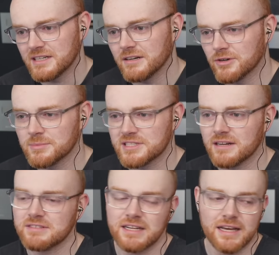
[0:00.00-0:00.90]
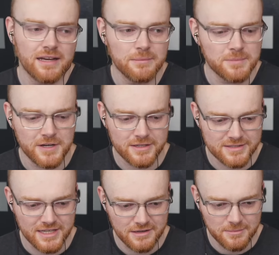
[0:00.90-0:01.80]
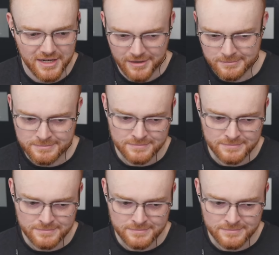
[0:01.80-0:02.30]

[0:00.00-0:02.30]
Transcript: of terraforming stuff today. I'm pretty excited about it.